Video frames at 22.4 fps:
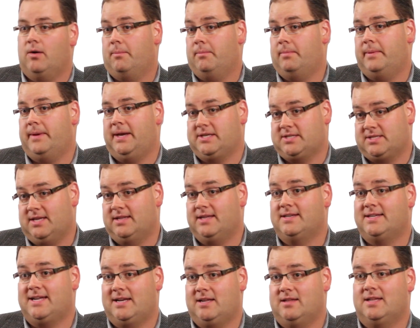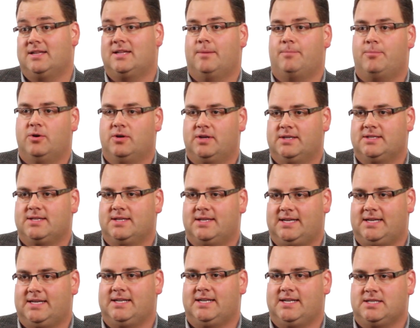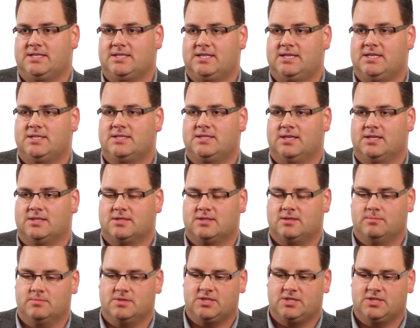based on the data that they put into the EDC system.